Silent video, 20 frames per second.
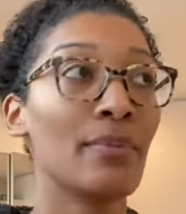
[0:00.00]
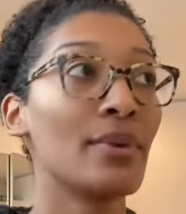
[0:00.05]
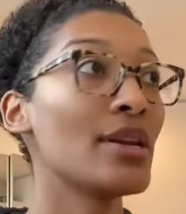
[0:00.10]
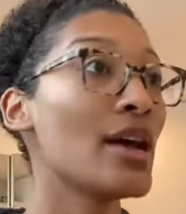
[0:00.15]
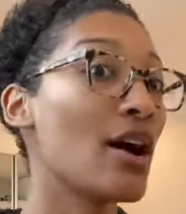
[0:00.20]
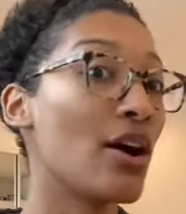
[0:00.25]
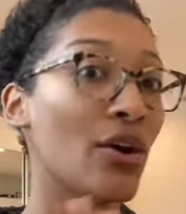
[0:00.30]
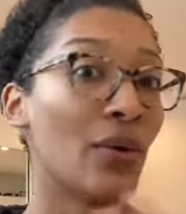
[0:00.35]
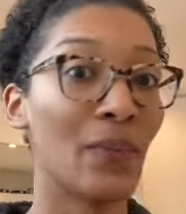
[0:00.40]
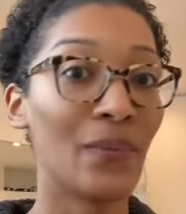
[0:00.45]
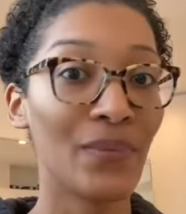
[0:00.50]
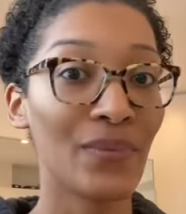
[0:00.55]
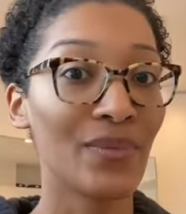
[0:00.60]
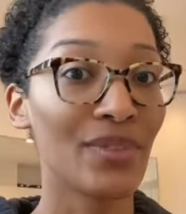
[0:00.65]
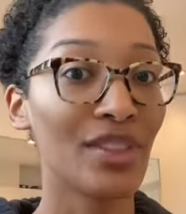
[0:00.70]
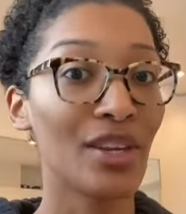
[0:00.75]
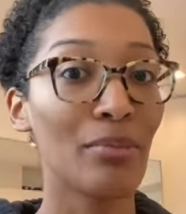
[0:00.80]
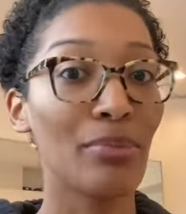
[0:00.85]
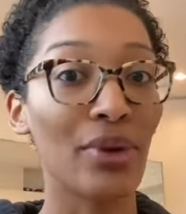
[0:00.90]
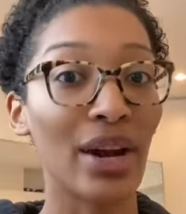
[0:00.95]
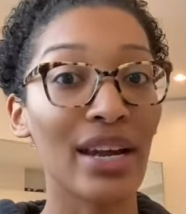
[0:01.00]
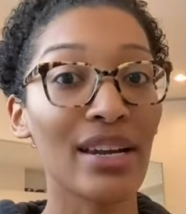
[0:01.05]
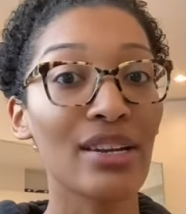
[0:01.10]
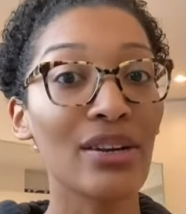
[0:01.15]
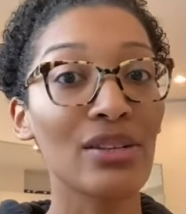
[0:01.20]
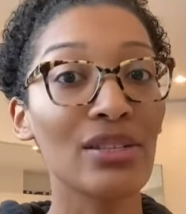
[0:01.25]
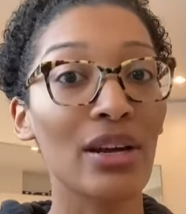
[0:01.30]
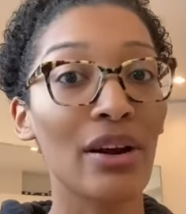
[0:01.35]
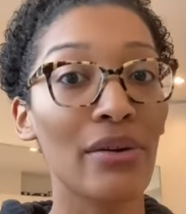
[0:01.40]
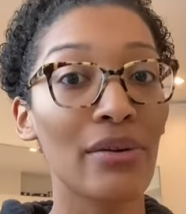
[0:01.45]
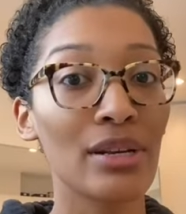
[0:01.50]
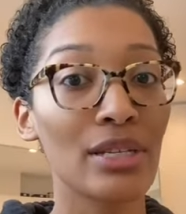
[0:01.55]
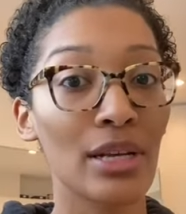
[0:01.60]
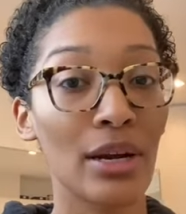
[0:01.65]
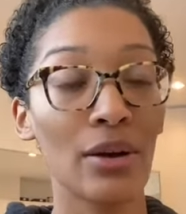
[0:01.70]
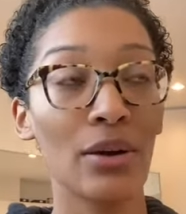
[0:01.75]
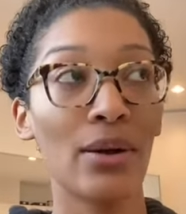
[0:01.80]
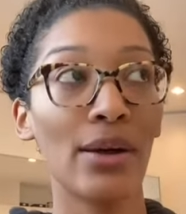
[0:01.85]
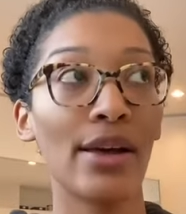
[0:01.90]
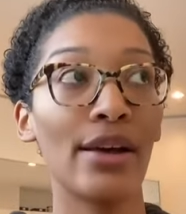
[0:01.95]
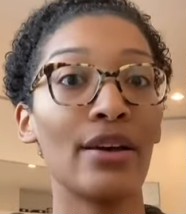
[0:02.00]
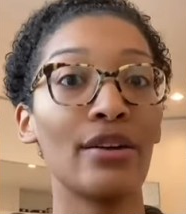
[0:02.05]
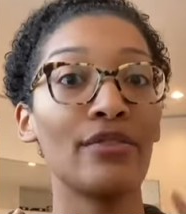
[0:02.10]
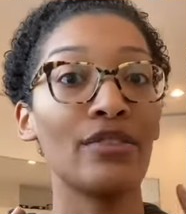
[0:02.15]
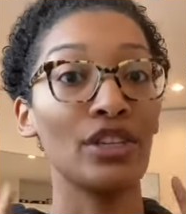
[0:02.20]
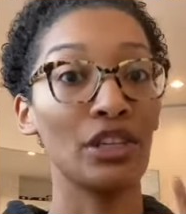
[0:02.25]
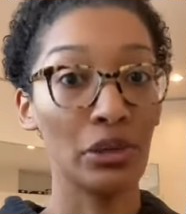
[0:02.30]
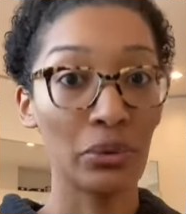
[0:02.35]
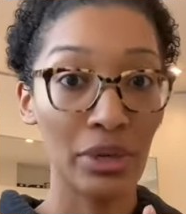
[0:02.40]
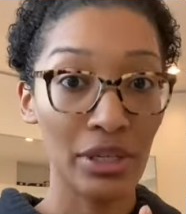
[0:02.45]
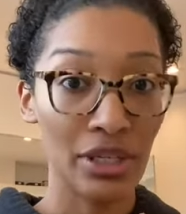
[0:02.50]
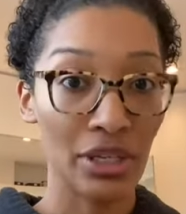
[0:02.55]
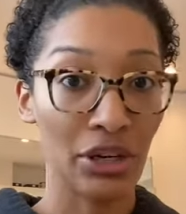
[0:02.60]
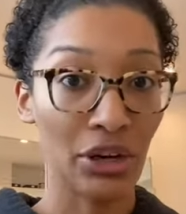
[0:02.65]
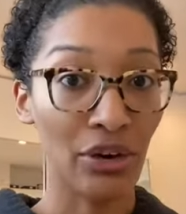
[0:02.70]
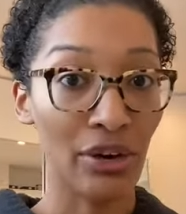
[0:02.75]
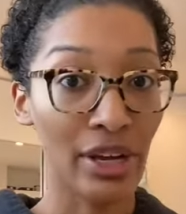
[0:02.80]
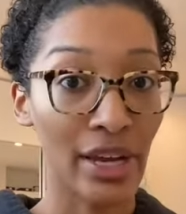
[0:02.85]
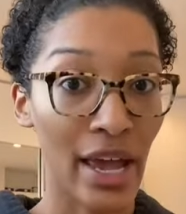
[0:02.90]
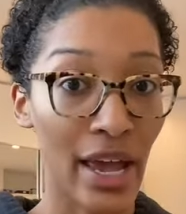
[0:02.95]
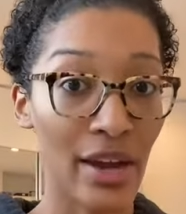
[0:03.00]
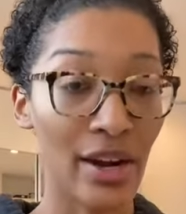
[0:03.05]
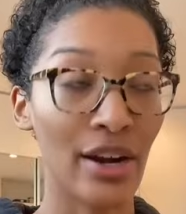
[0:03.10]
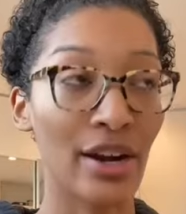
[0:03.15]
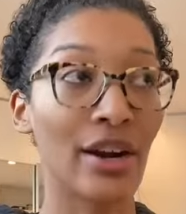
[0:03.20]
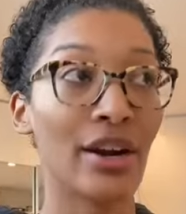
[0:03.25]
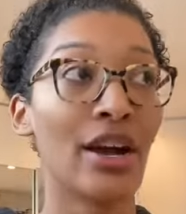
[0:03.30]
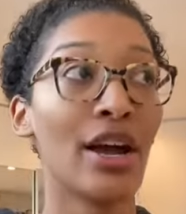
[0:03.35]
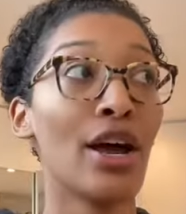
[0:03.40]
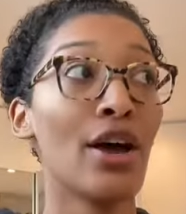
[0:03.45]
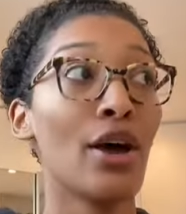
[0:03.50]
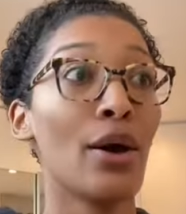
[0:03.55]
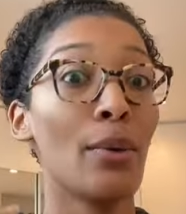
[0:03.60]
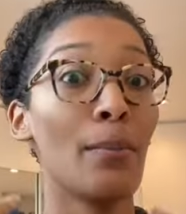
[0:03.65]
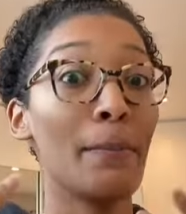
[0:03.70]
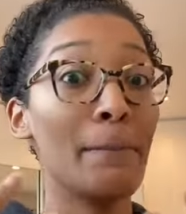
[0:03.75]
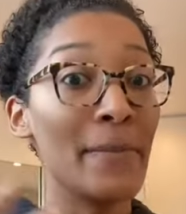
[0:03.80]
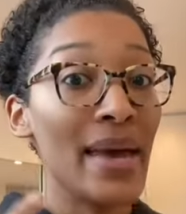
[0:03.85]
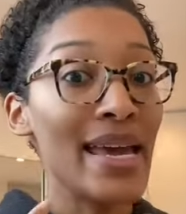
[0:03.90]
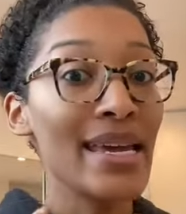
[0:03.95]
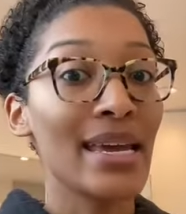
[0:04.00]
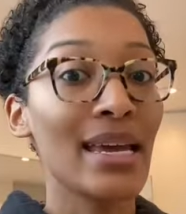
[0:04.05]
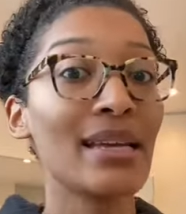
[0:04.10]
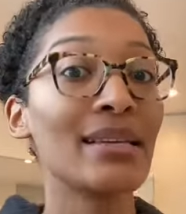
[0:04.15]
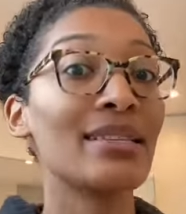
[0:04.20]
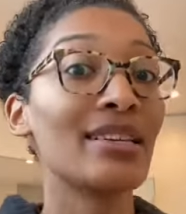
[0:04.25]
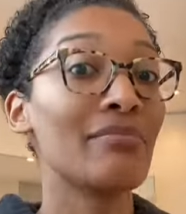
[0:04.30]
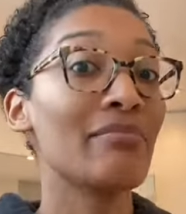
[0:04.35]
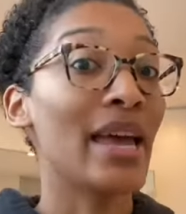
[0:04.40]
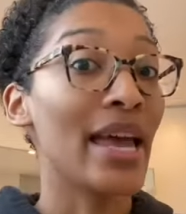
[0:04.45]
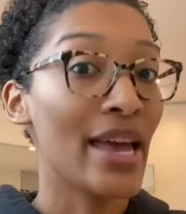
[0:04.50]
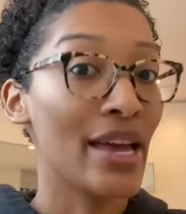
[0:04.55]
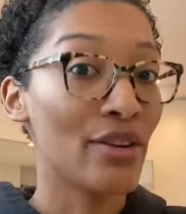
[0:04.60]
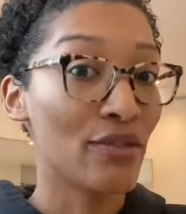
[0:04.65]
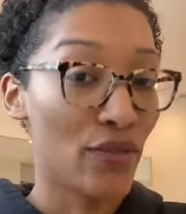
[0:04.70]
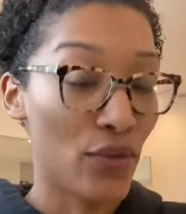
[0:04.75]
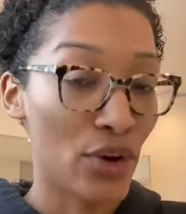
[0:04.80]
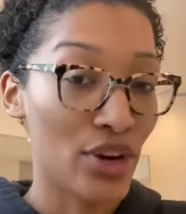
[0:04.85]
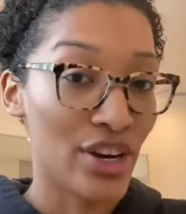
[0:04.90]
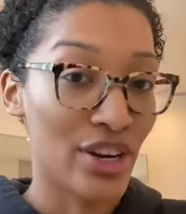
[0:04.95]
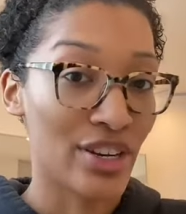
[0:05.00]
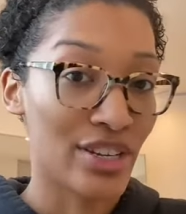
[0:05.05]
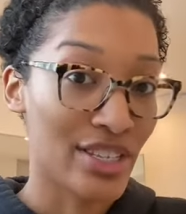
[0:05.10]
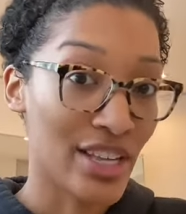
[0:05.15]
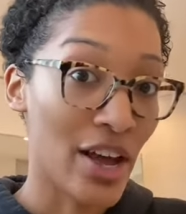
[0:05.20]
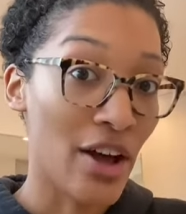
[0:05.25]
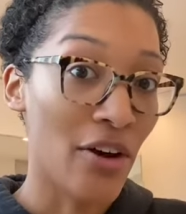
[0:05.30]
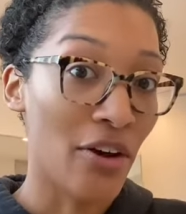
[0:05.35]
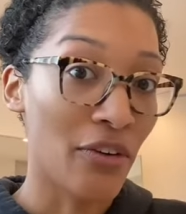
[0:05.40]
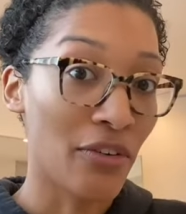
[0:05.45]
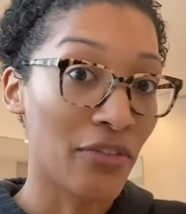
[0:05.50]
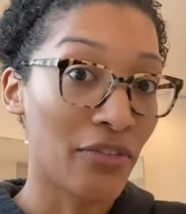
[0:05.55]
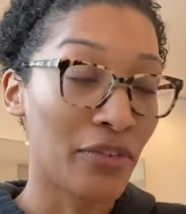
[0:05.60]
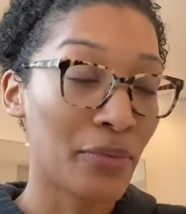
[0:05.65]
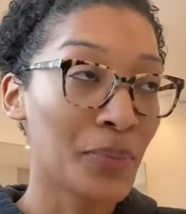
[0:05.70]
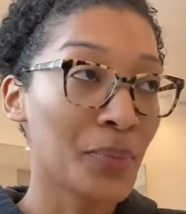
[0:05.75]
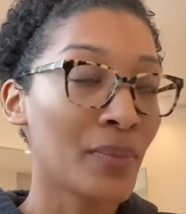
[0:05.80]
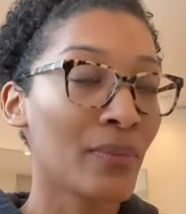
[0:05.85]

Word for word: No, the brand deals are a result of you as a creator making demand for yourself.